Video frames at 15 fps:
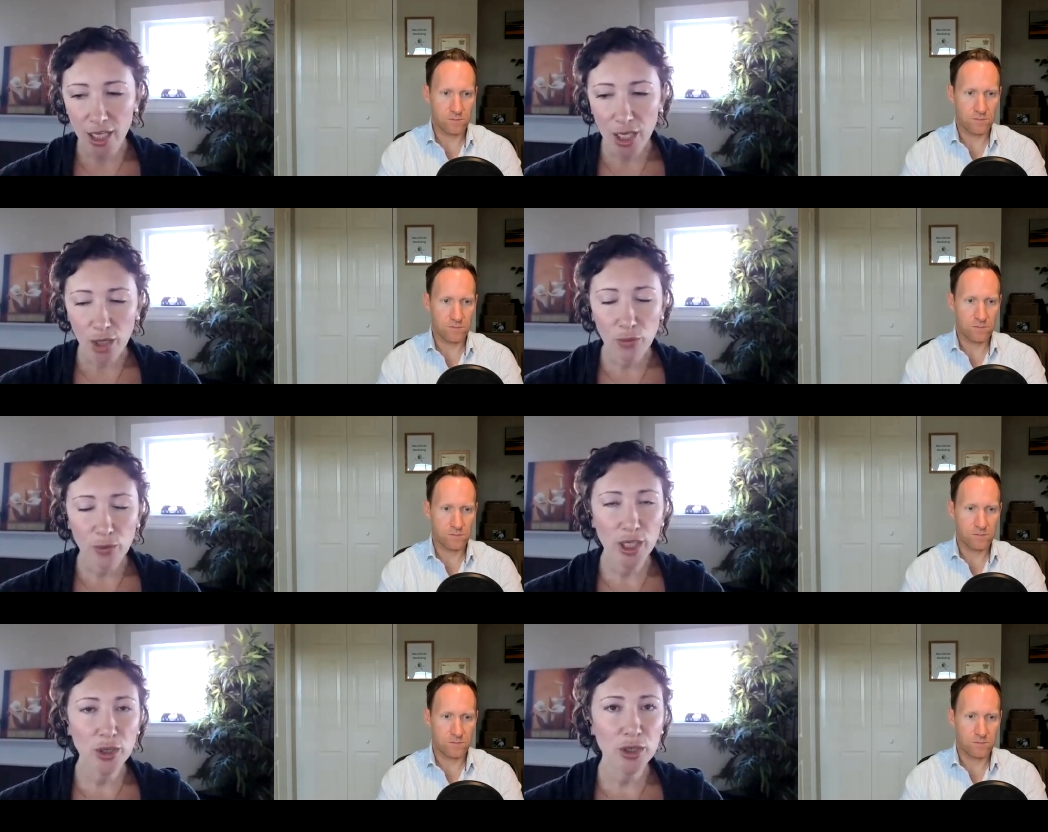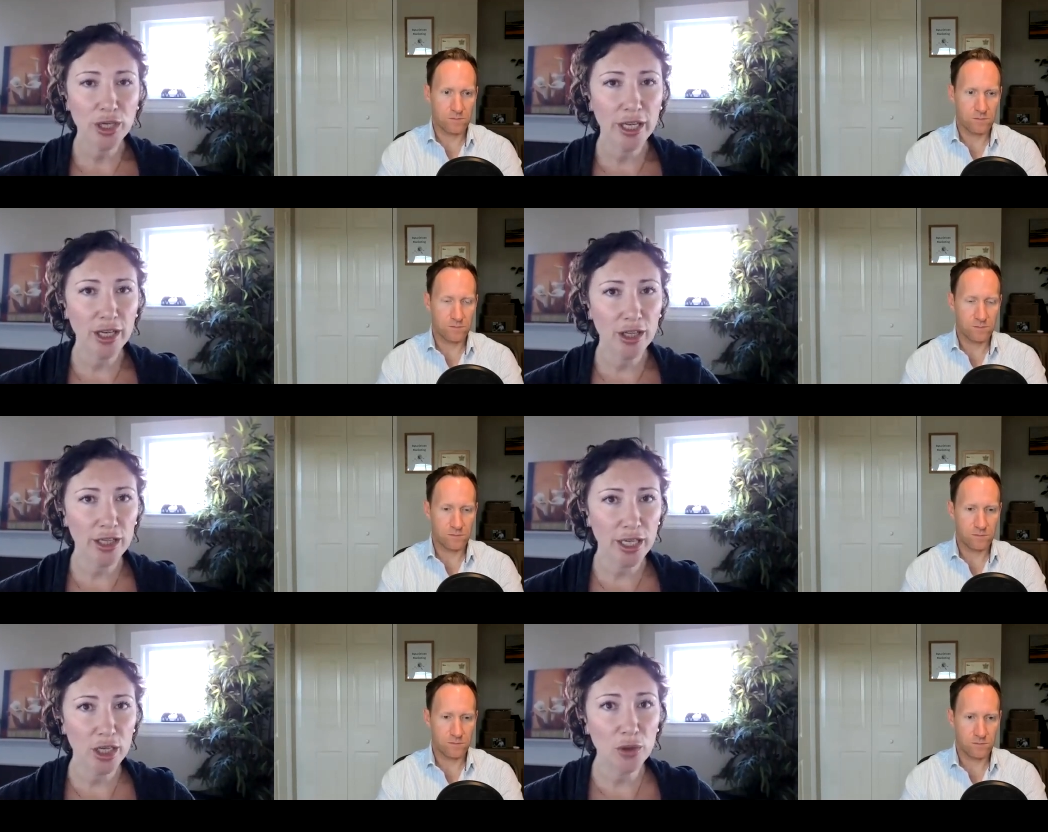Speaker 1: when you create
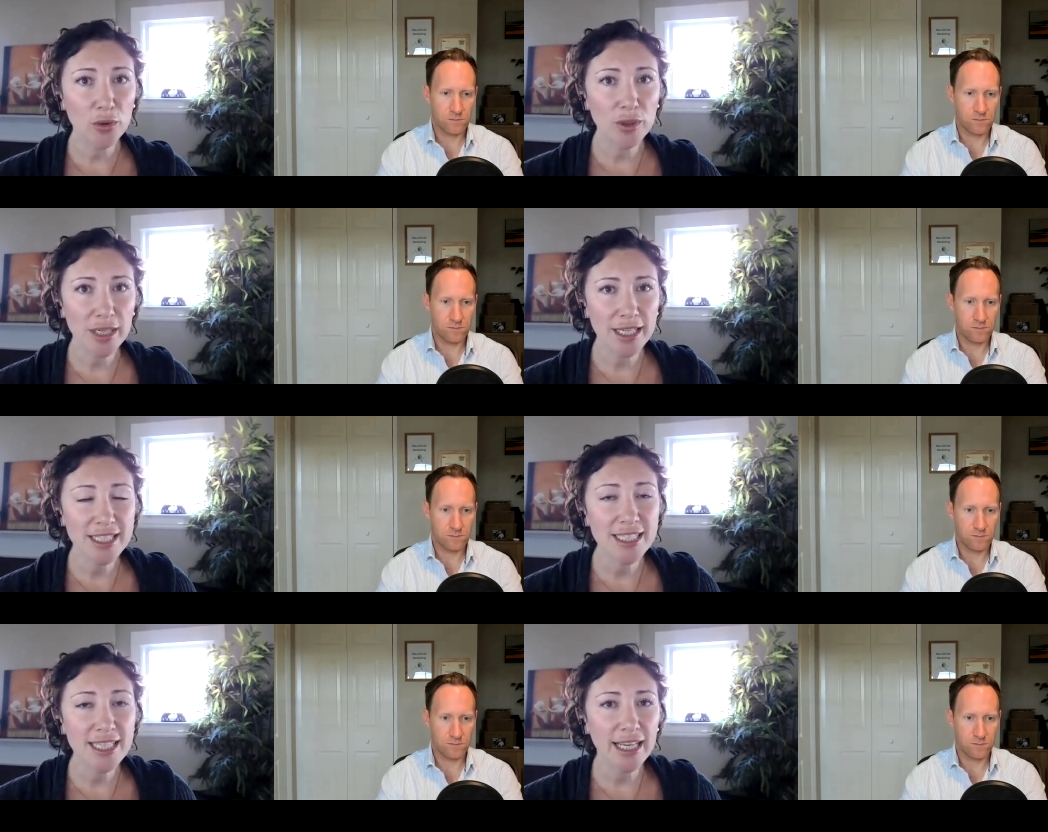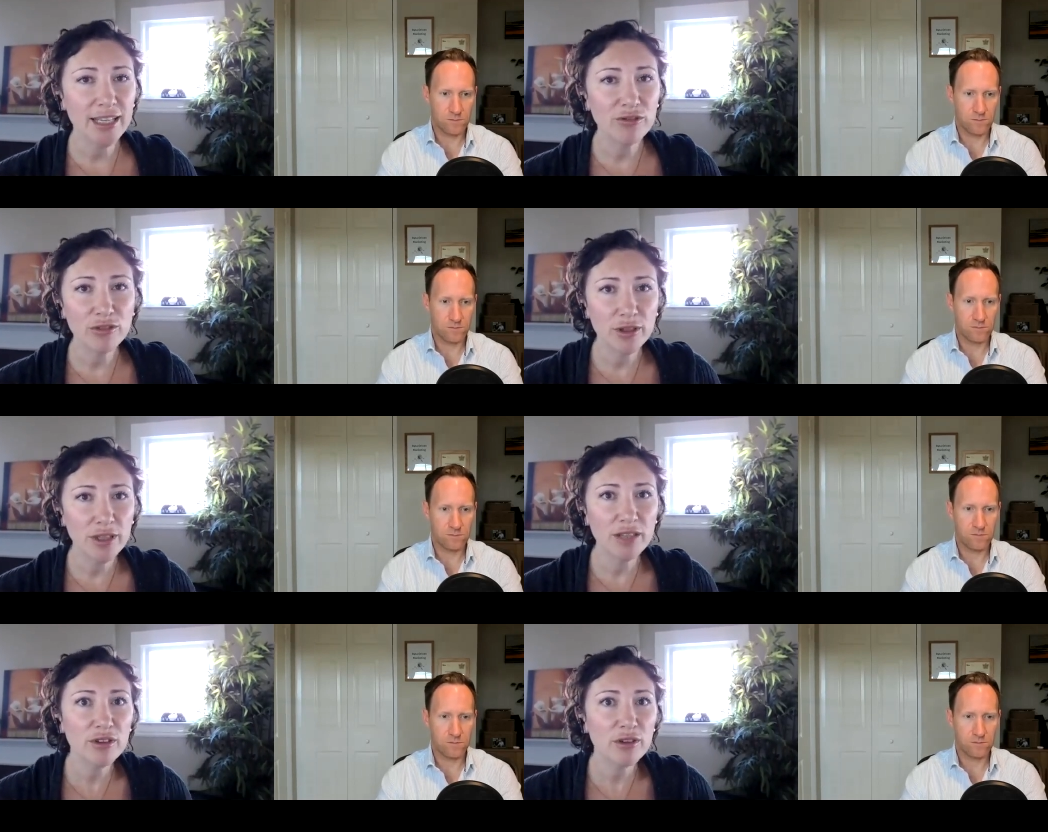online core it's not, inf-
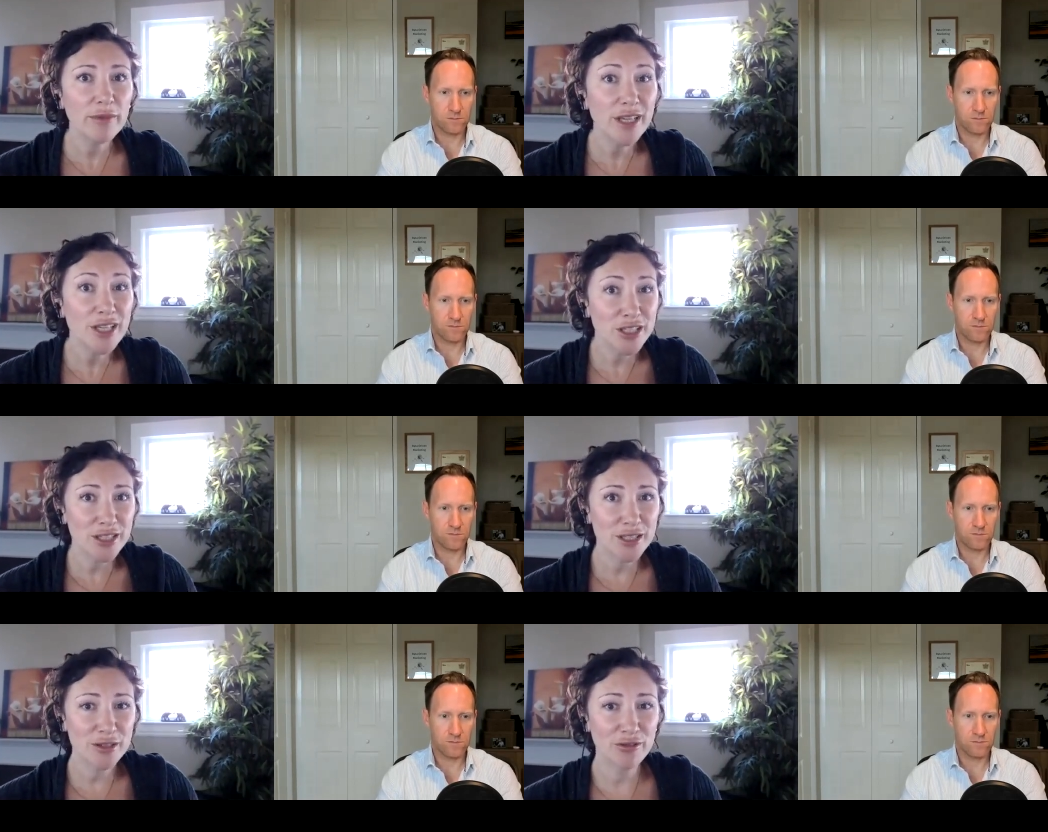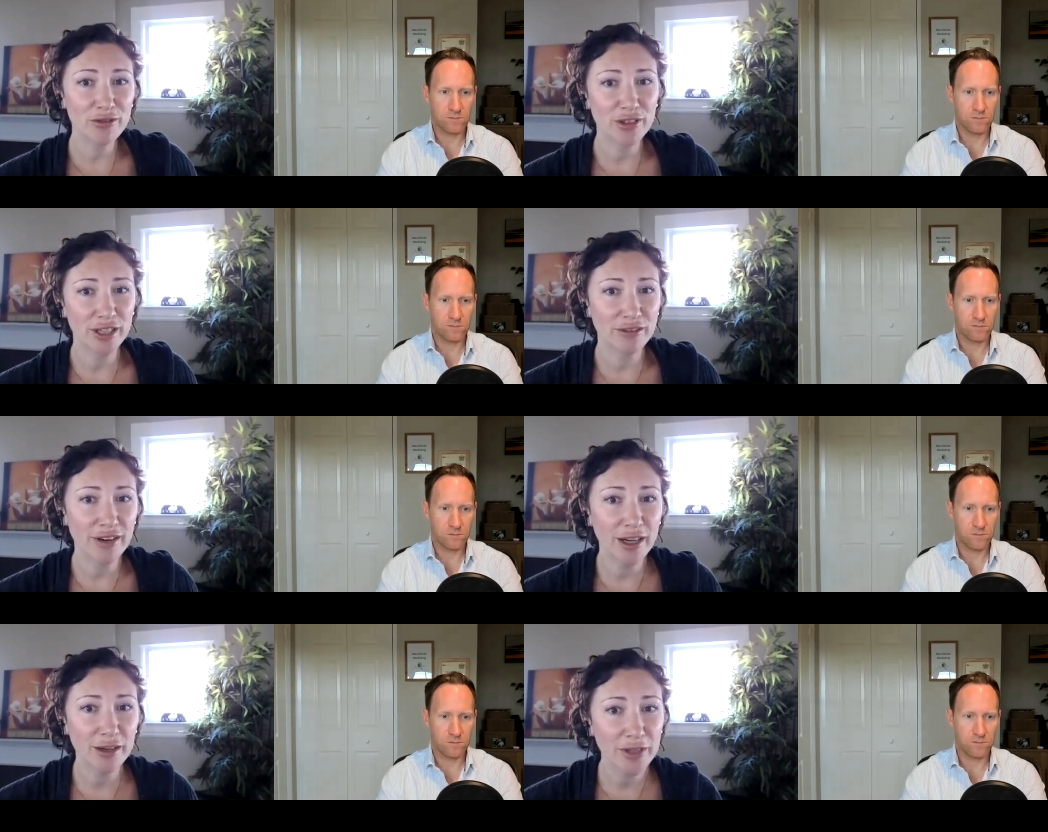information is free
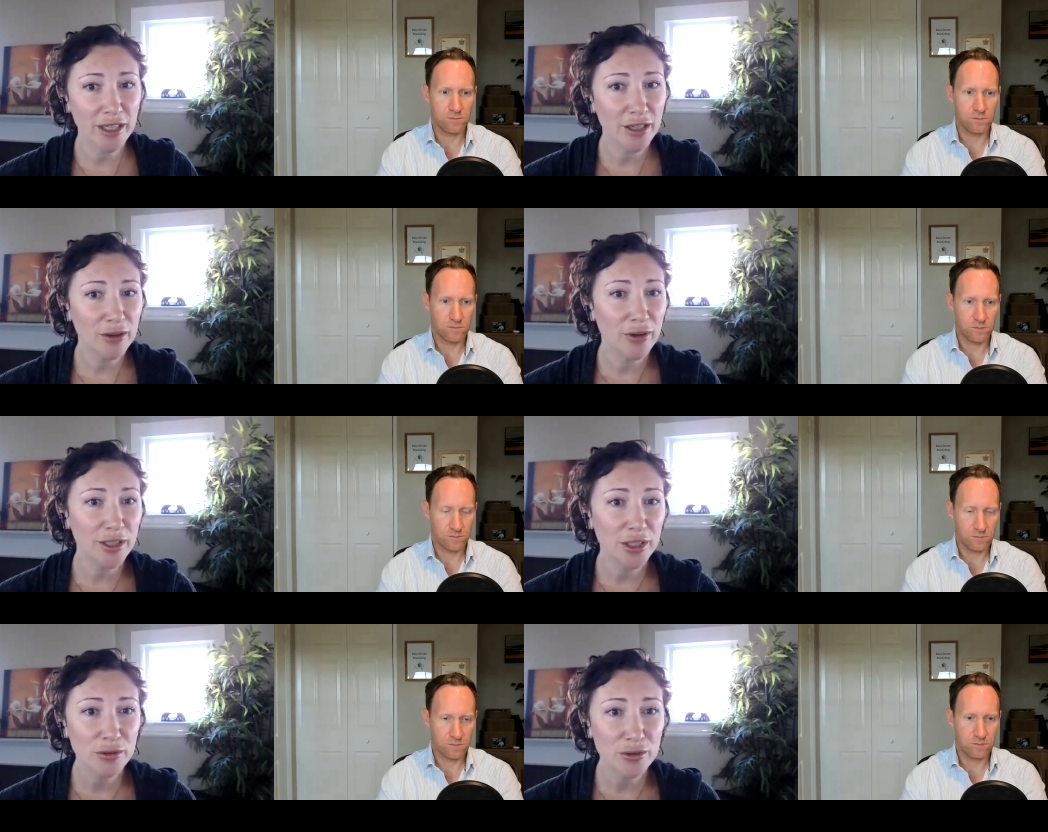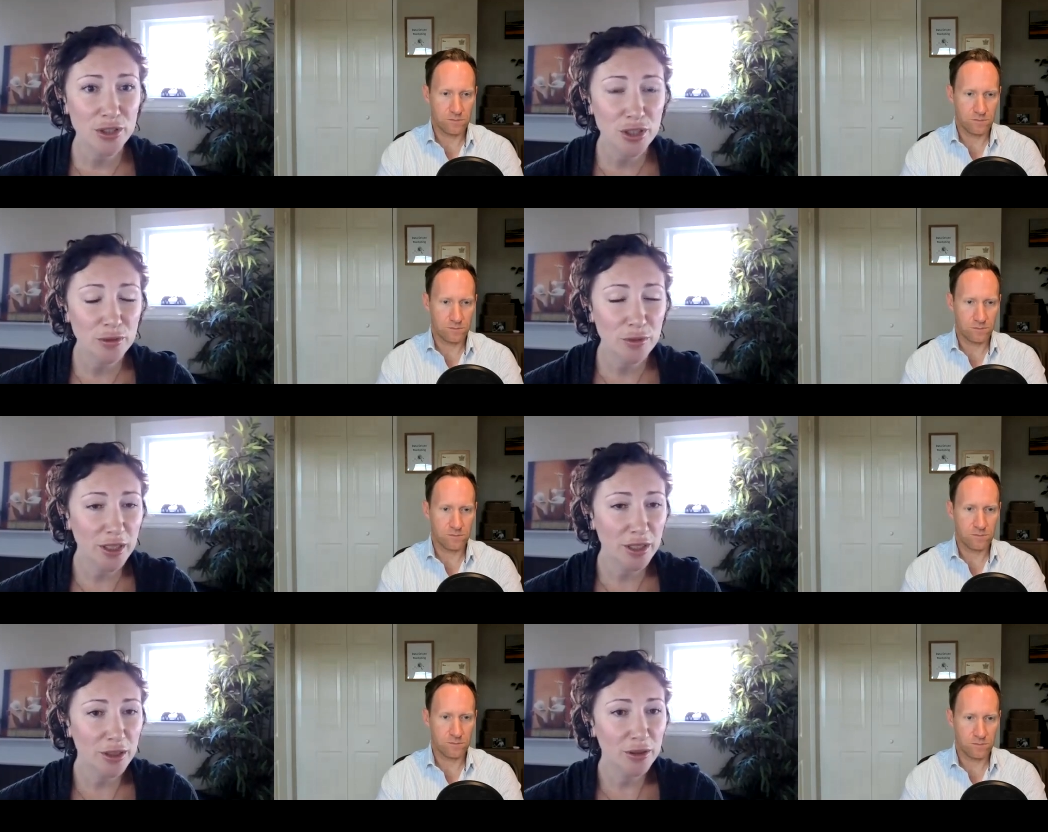right we can go on youtube we
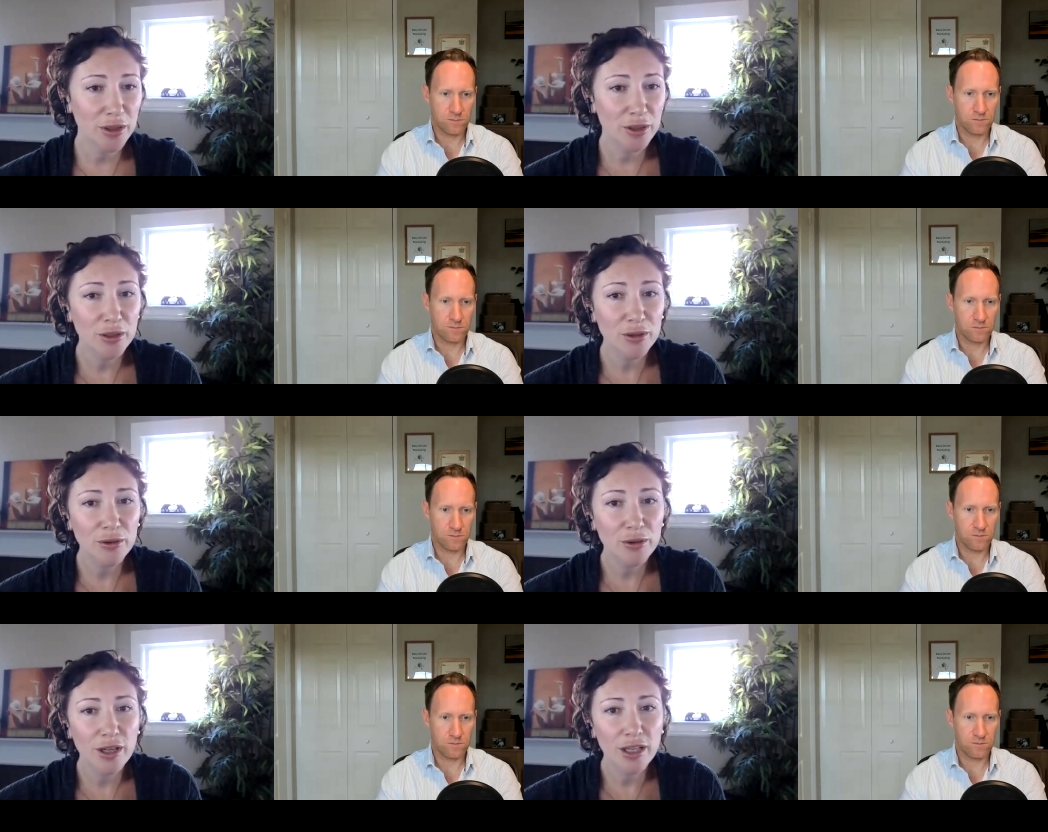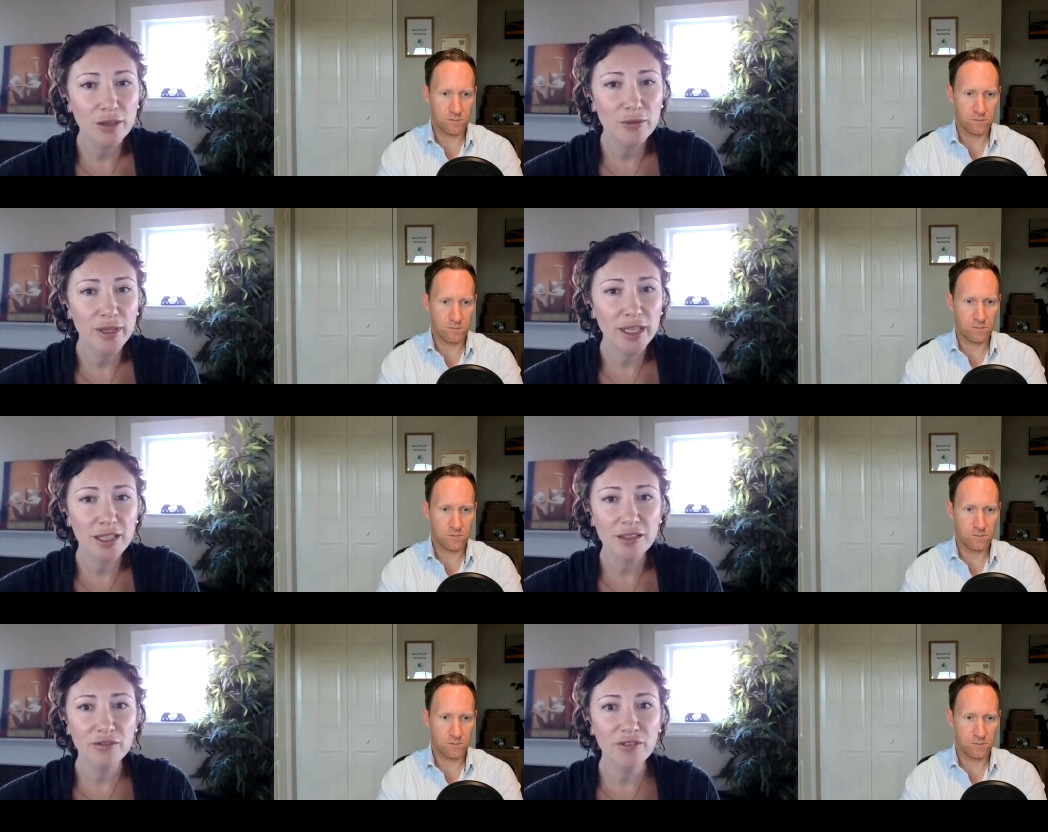can go on google and we
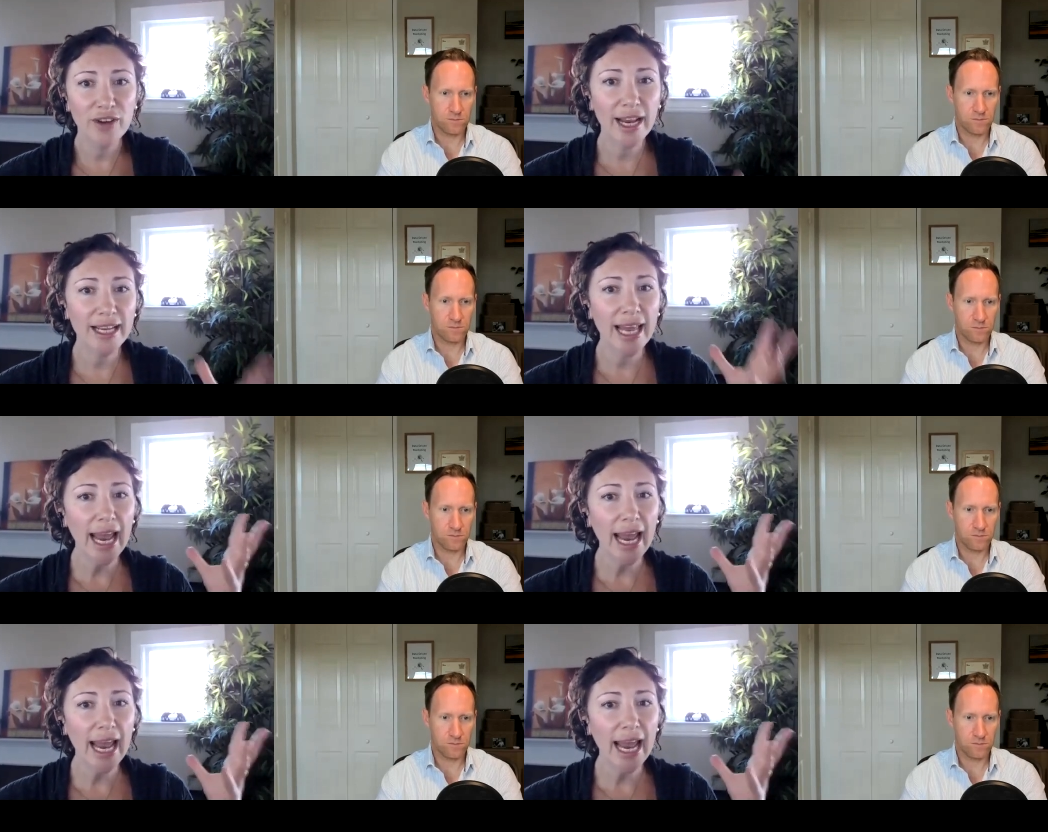can find